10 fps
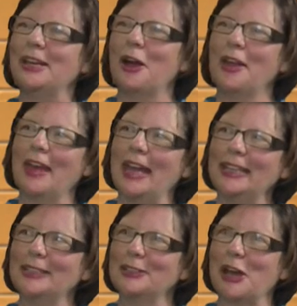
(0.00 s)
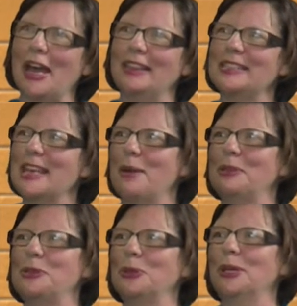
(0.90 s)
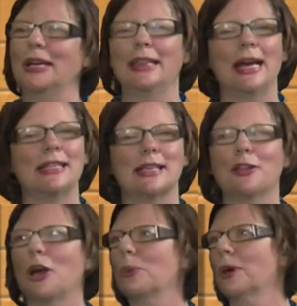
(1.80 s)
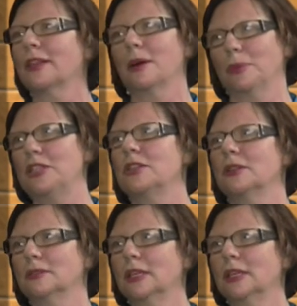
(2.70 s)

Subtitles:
call that little guy the saboteur, and that's a lot of work that we do.